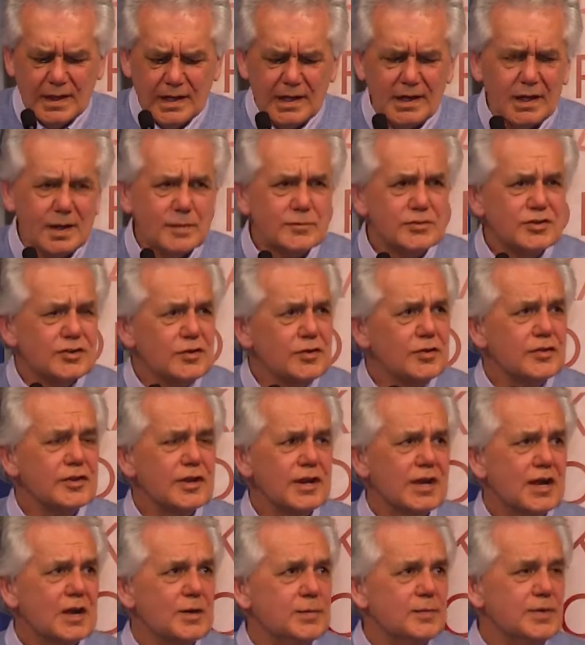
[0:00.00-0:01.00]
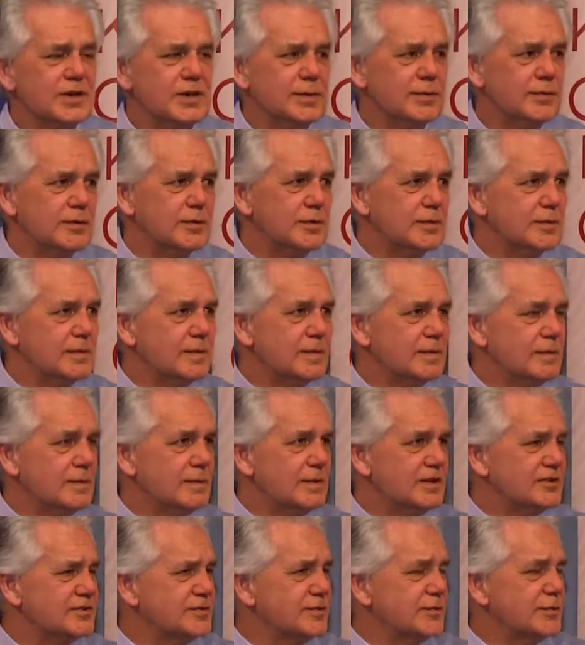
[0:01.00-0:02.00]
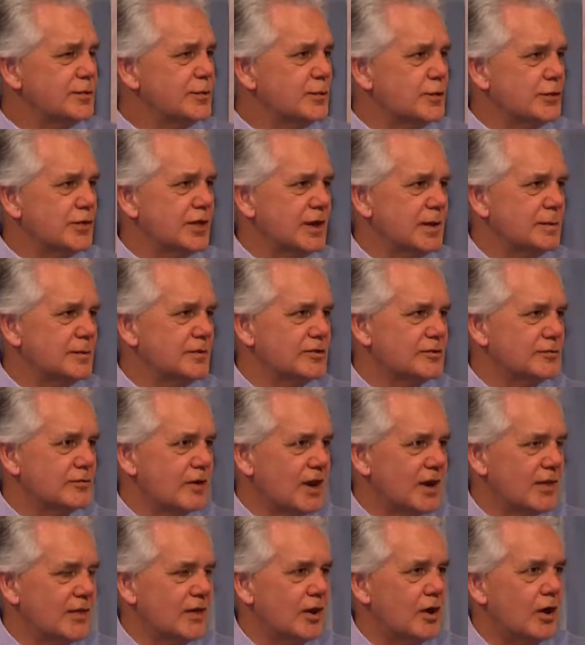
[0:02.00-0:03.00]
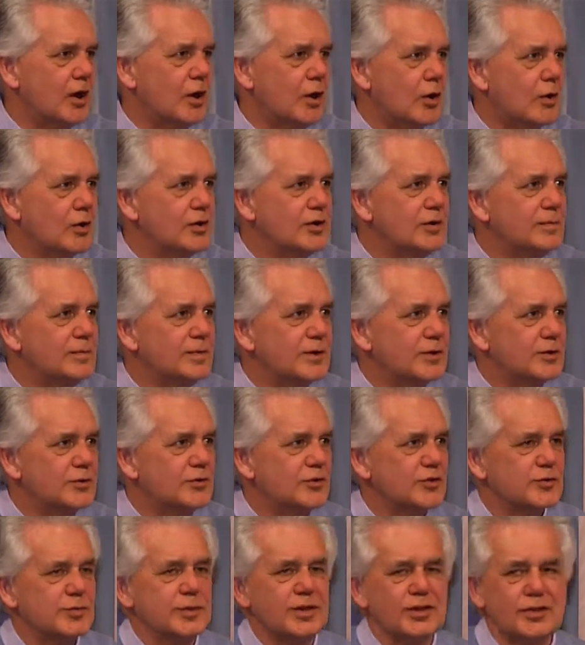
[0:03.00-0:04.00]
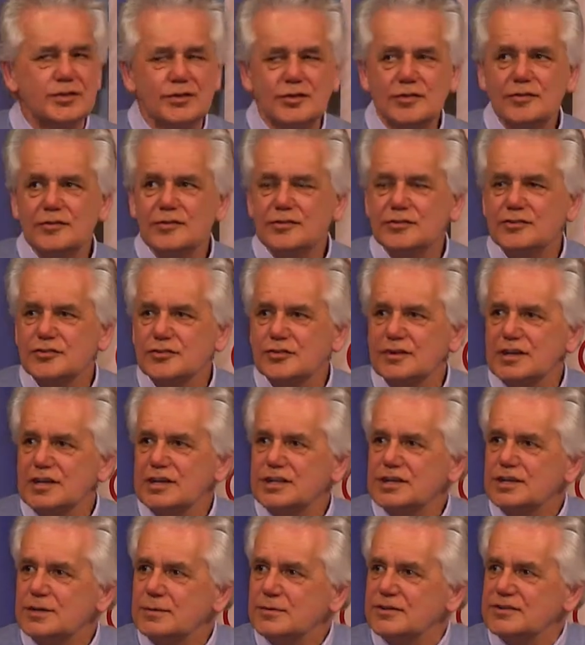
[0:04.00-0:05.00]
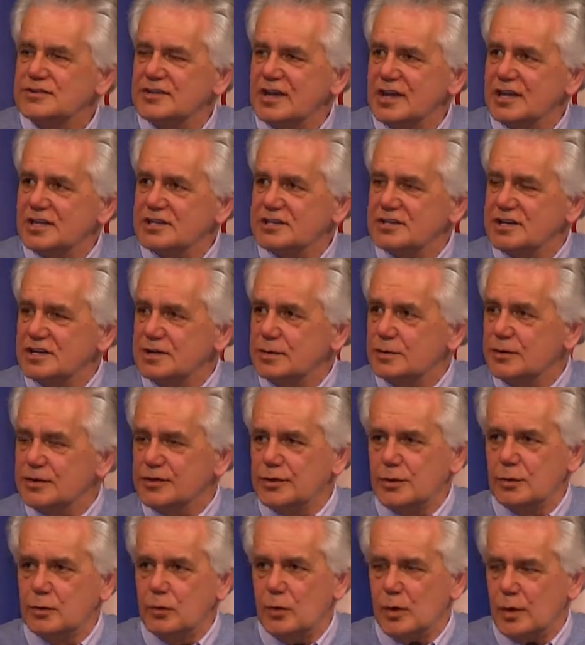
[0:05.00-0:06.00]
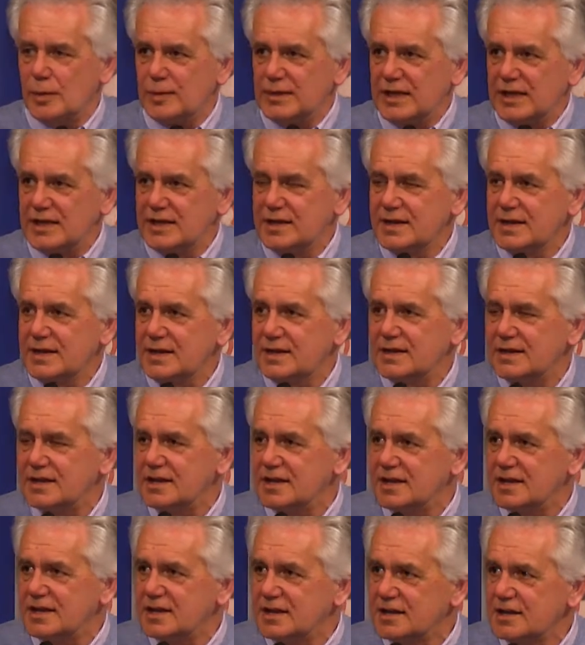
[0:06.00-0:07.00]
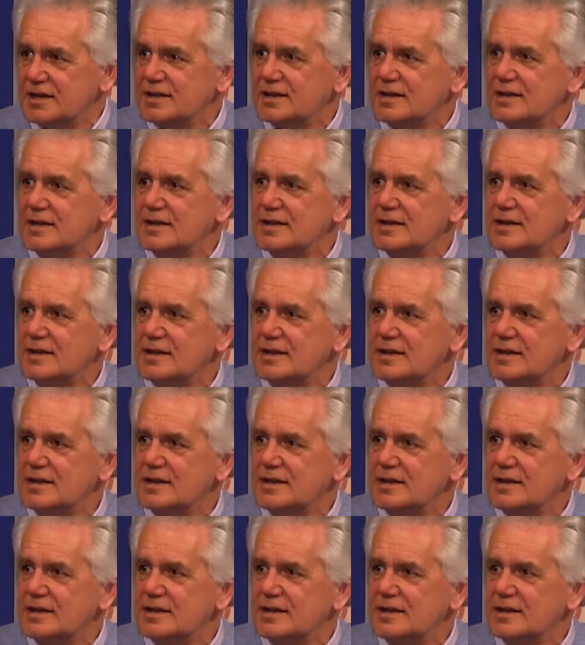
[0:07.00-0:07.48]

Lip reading: And I'm sure that our people must have thought that was rather odd, because we knew the treaty was actually with a woman in England